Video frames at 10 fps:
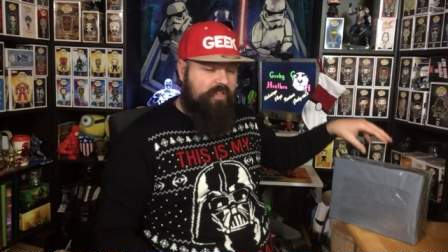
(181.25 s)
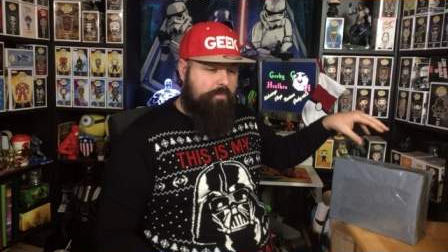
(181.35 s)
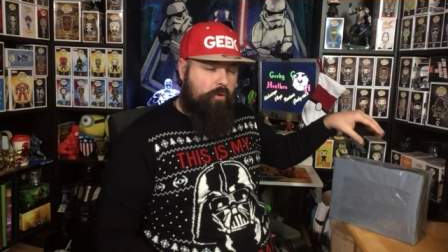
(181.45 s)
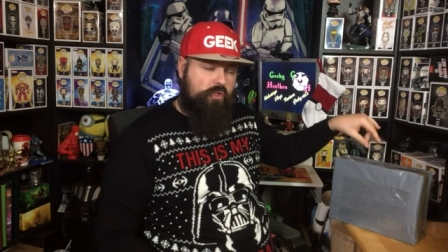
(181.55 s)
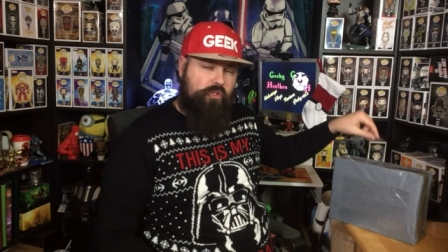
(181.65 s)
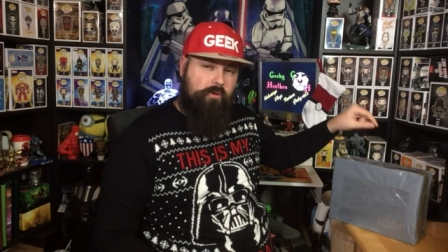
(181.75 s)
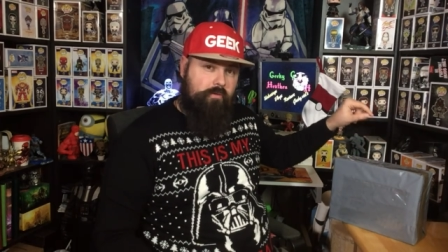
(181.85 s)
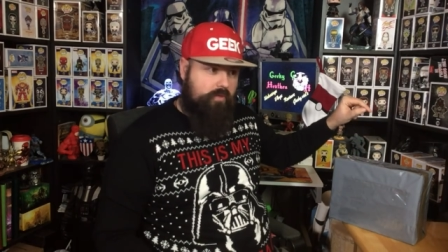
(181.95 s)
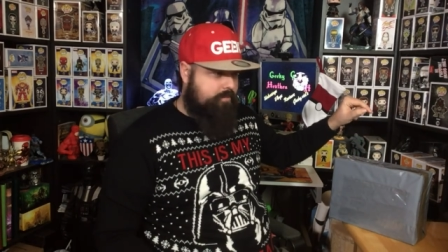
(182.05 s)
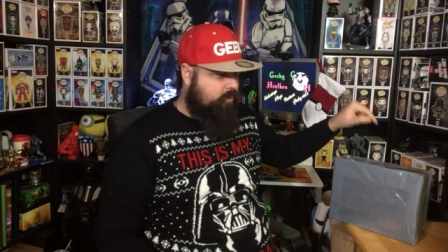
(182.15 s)
This boss,
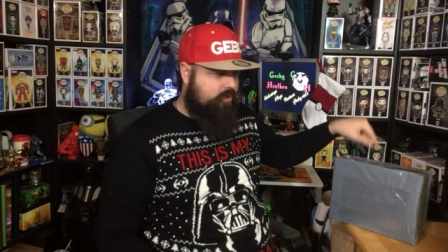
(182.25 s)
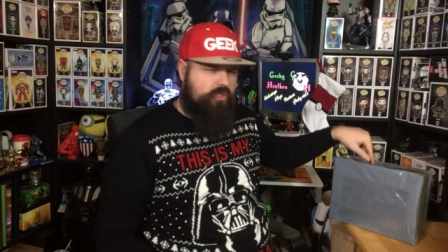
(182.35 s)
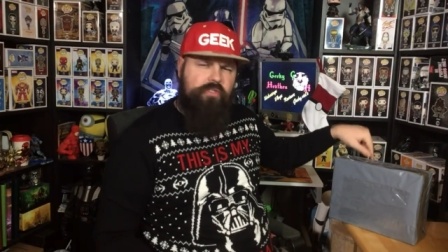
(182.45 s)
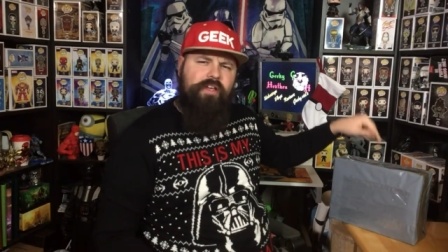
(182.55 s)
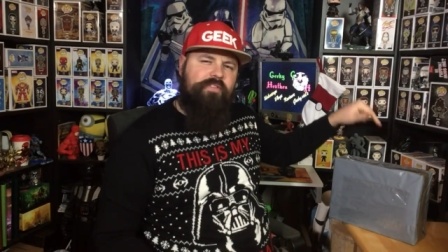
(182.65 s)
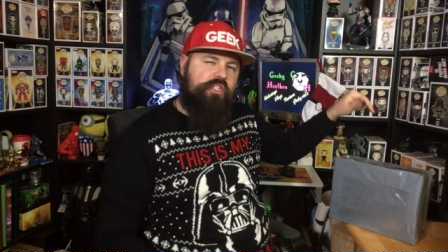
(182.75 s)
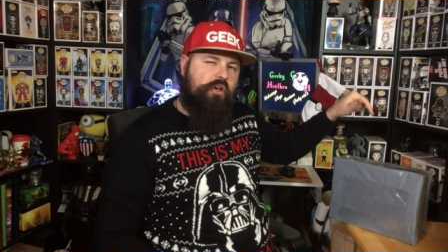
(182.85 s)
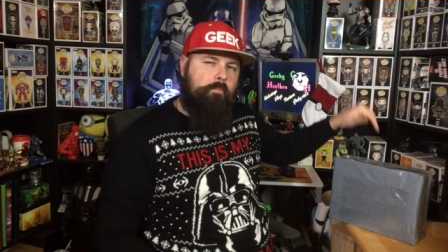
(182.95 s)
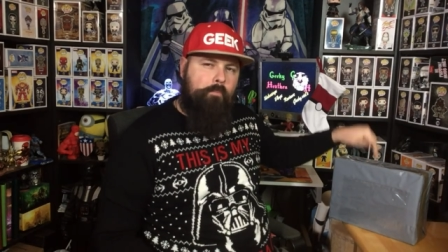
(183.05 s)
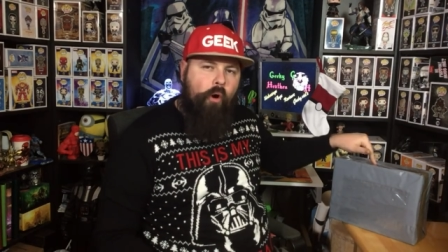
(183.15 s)
this boss, this
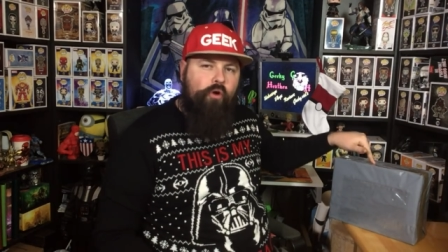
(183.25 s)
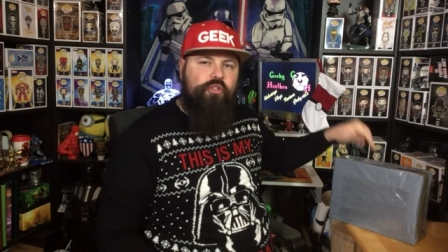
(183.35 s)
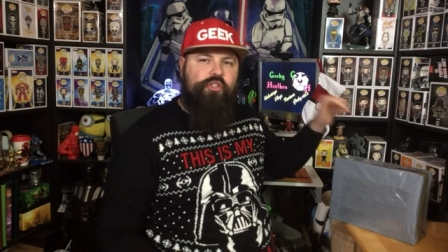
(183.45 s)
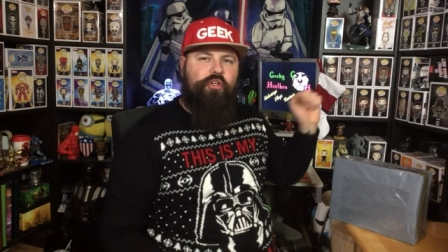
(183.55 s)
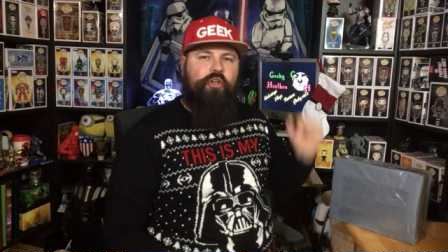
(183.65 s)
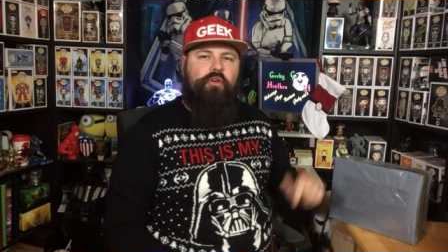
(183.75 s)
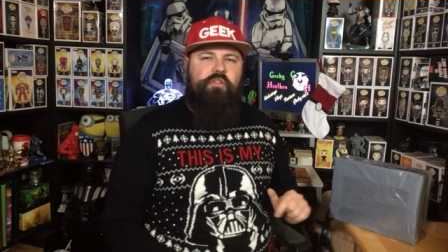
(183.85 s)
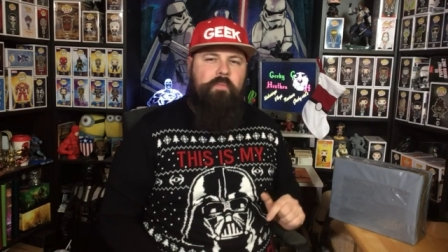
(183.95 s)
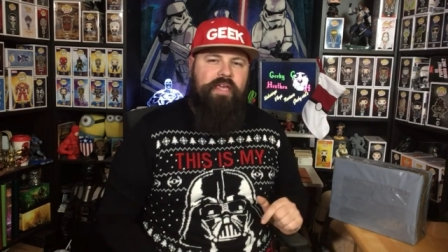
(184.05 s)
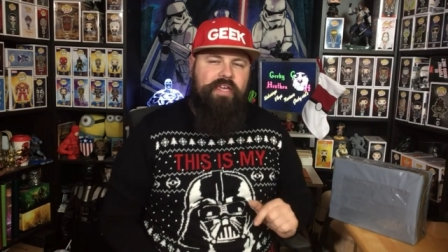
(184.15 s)
box
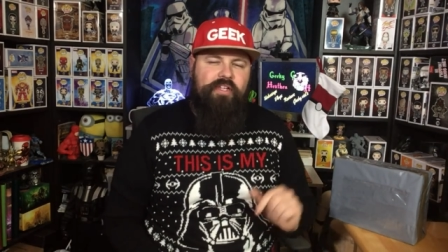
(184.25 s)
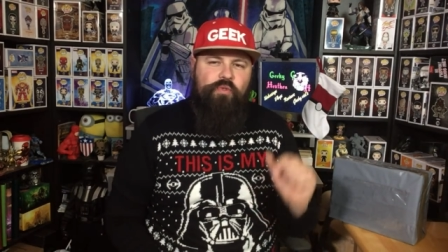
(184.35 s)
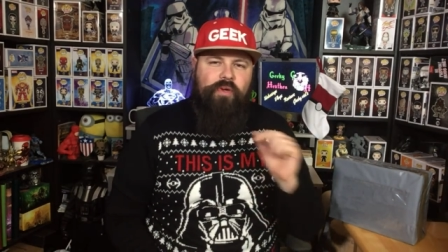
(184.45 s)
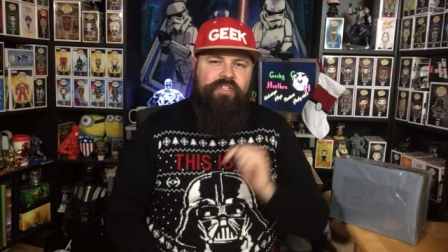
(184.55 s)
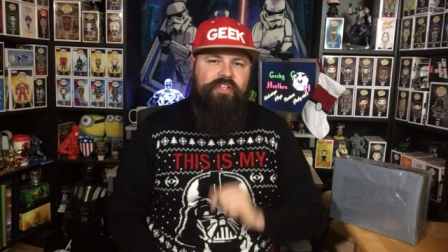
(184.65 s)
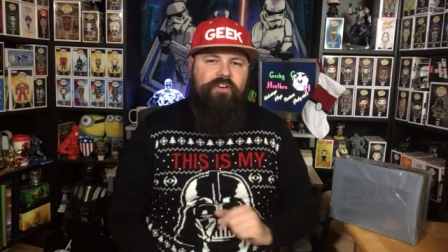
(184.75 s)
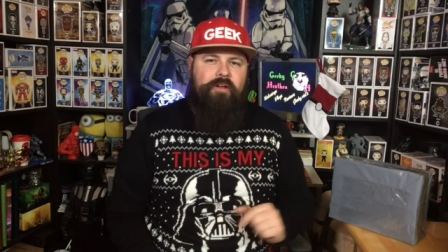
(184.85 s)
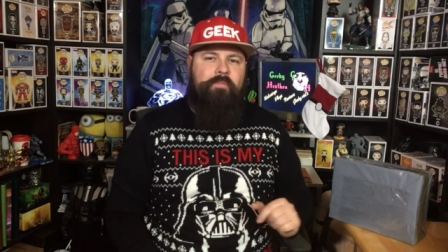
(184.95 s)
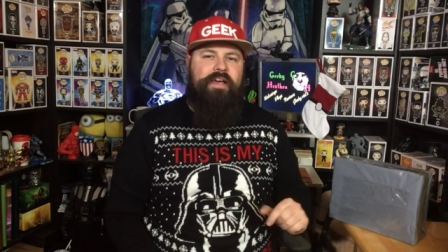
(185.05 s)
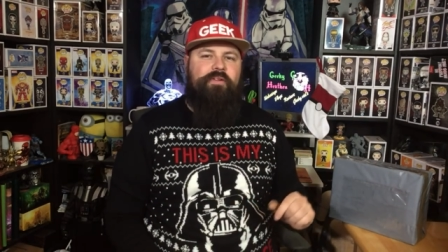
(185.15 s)
cost me
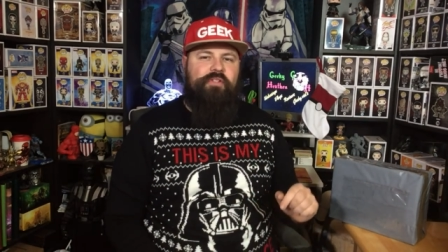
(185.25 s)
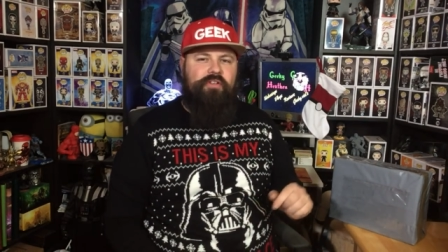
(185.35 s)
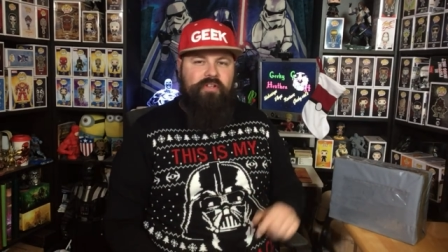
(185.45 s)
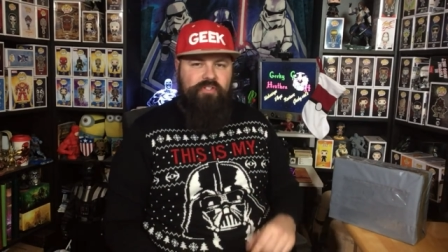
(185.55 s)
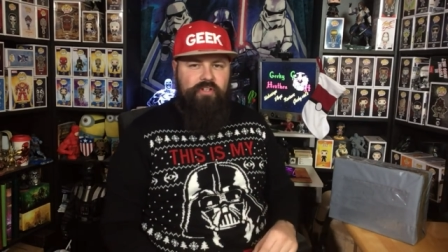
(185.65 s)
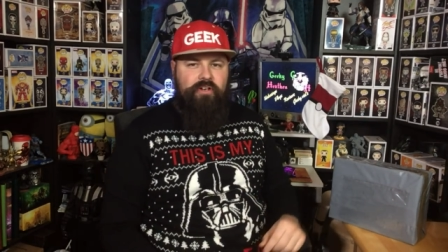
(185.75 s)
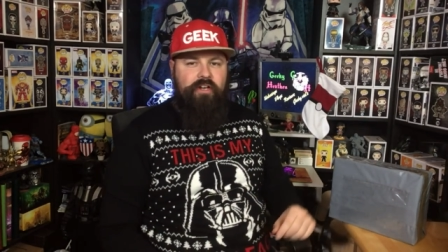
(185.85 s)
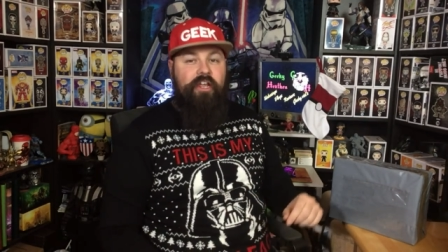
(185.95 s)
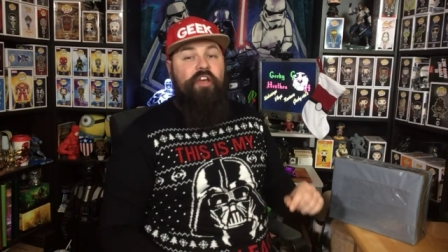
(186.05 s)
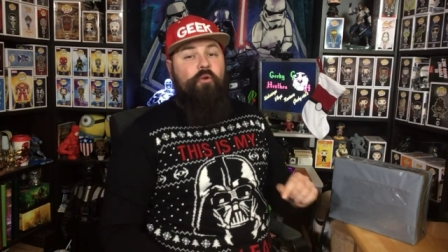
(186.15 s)

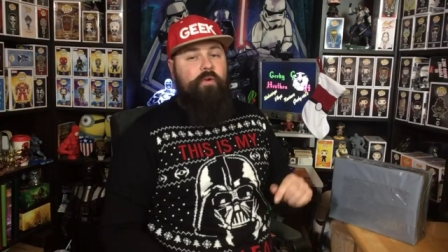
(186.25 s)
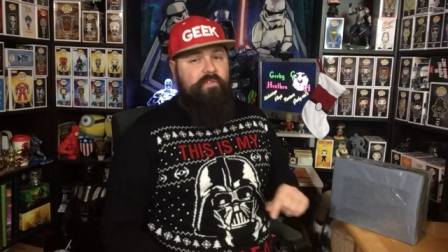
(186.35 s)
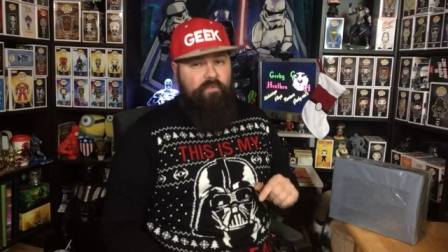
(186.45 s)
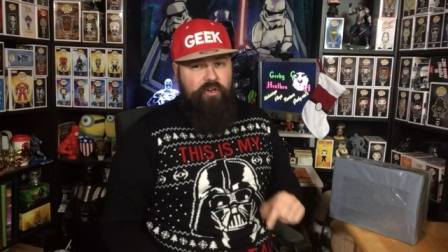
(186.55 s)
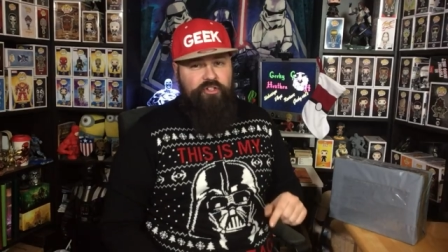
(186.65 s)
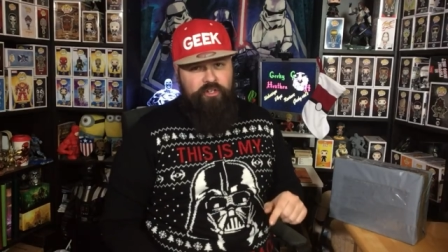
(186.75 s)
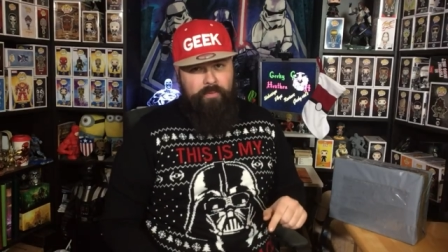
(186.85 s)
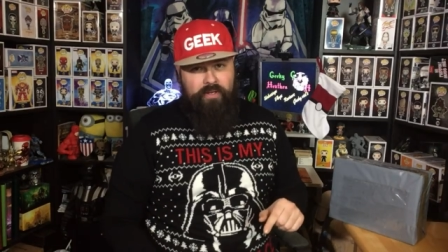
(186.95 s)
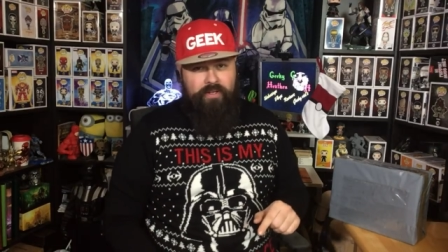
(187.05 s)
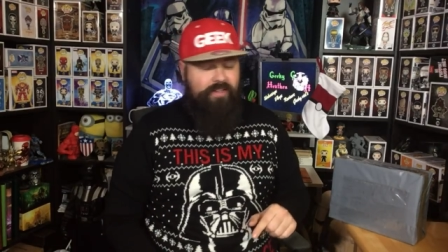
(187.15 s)
£29.99 with free shipping.